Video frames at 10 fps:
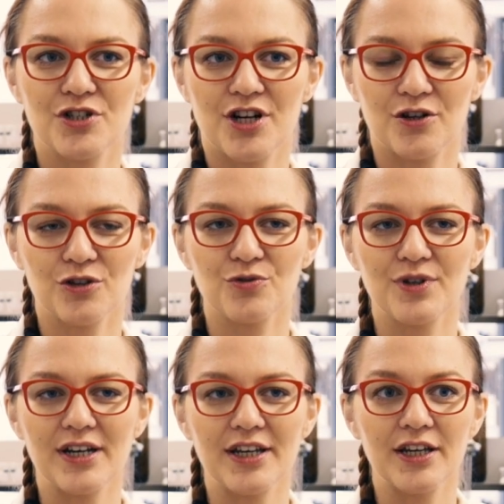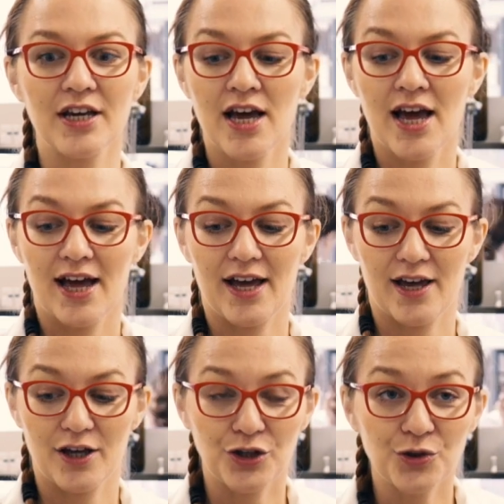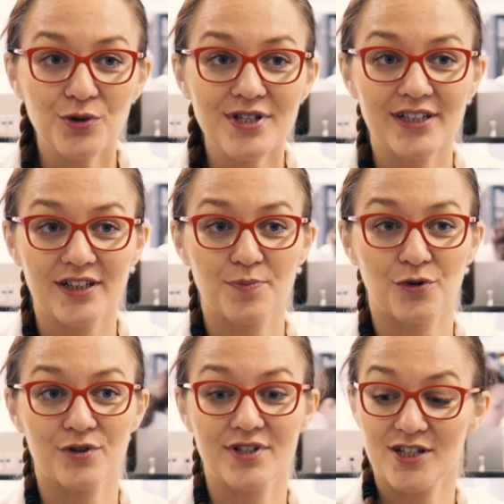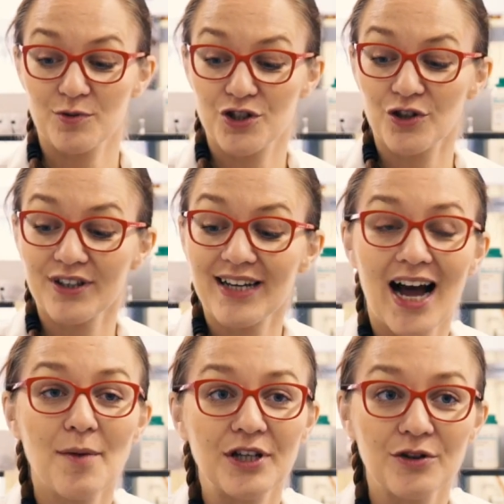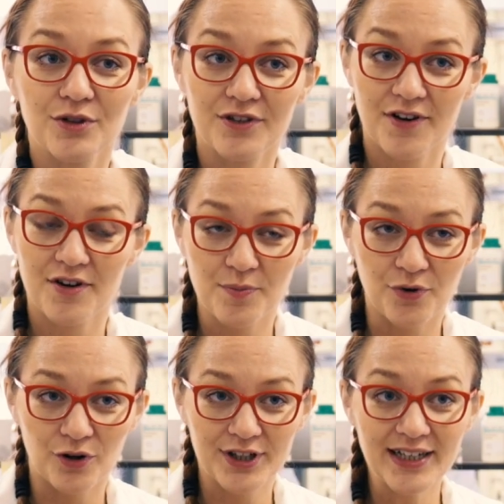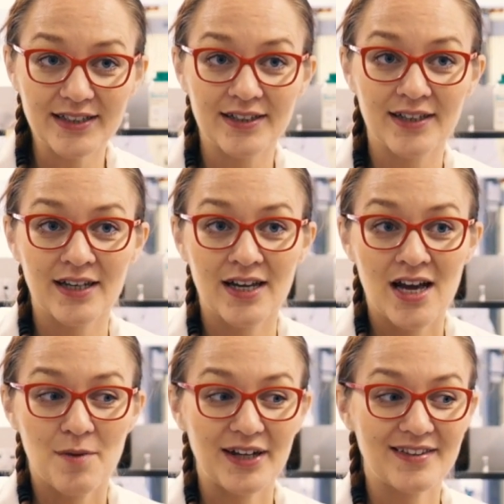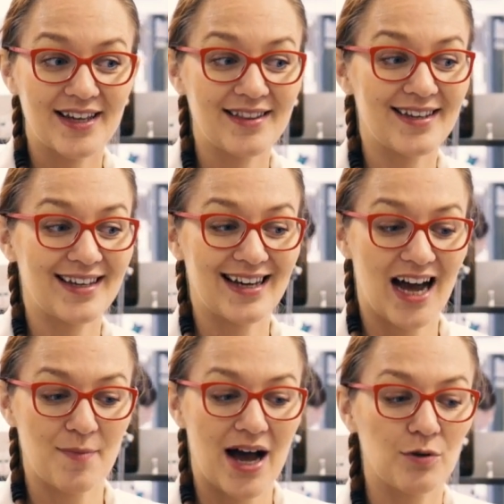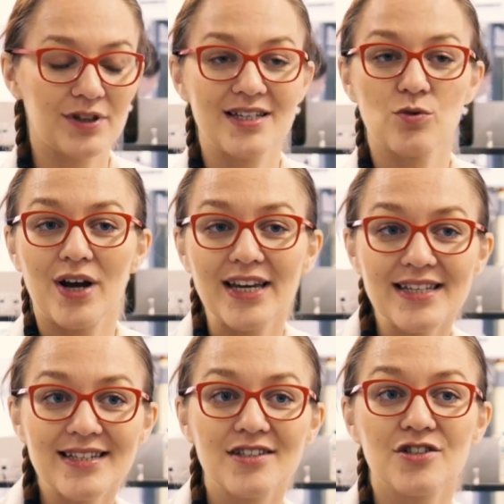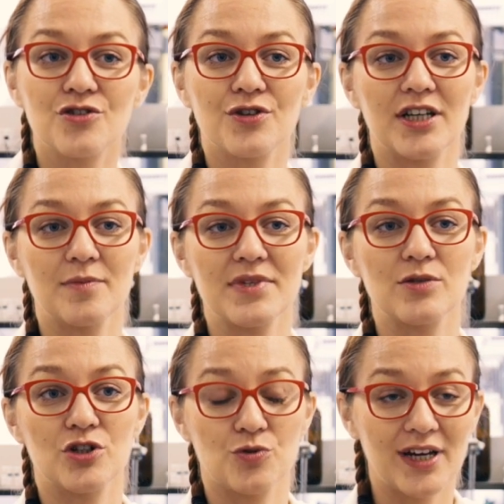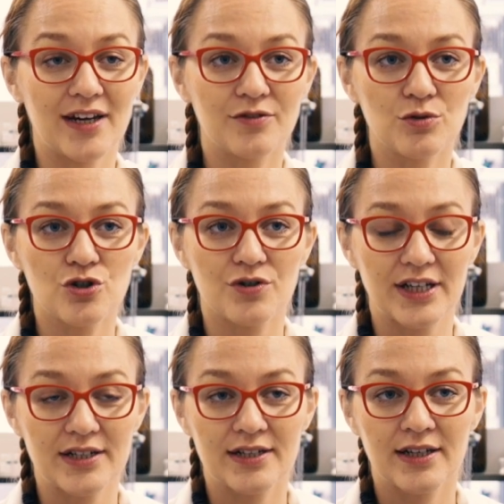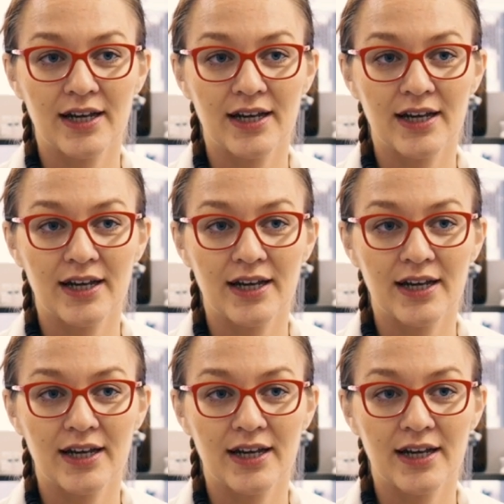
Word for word: which are not really uh, used in the process, which don't come into the very product, but then they come out as waste streams which we have to treat.